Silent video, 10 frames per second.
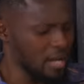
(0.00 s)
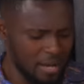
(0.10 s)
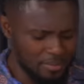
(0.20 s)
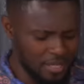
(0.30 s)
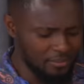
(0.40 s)

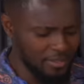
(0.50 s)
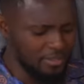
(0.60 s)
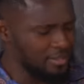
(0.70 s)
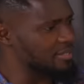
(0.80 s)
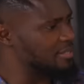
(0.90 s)
Calm down,
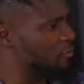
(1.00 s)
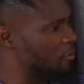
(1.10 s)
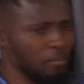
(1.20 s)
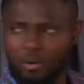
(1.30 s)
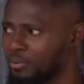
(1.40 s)
it's the
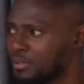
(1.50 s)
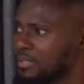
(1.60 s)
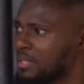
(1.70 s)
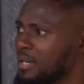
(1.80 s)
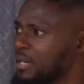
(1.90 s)

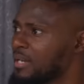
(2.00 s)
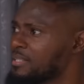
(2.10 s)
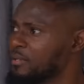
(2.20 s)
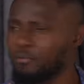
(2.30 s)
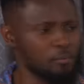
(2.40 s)
remote. It's
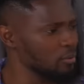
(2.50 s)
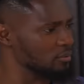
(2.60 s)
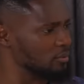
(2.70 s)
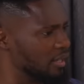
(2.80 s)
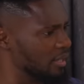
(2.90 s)
the remote,
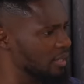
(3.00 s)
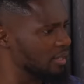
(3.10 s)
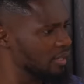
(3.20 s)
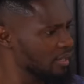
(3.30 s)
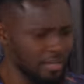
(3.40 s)
okay?
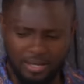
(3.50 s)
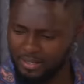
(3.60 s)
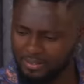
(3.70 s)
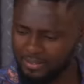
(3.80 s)
Yeah,